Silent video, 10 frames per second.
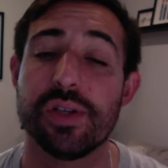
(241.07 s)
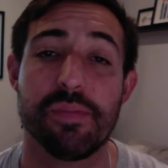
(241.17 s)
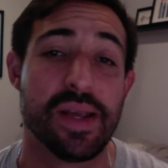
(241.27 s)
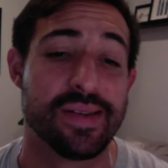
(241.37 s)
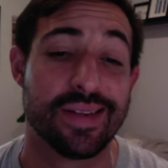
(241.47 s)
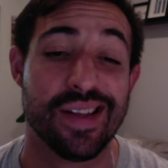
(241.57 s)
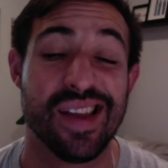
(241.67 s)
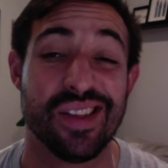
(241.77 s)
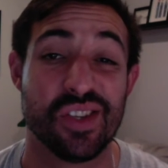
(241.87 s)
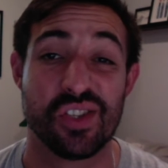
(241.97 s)
They're basically
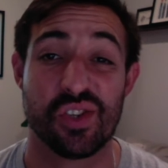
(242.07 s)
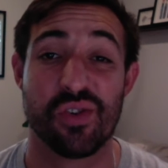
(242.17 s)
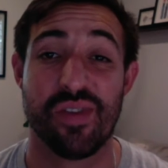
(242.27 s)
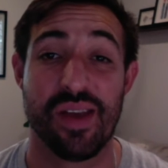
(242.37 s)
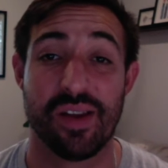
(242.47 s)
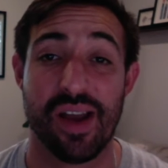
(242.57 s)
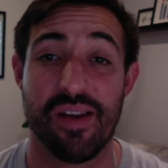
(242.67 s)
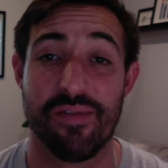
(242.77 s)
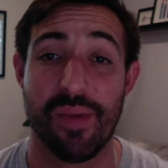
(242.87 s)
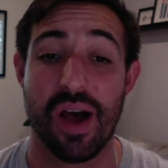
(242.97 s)
like the survey kind
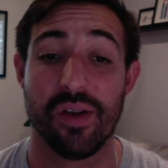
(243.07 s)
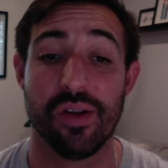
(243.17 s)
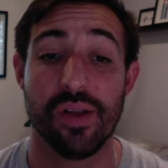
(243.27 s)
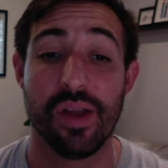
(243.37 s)
of model.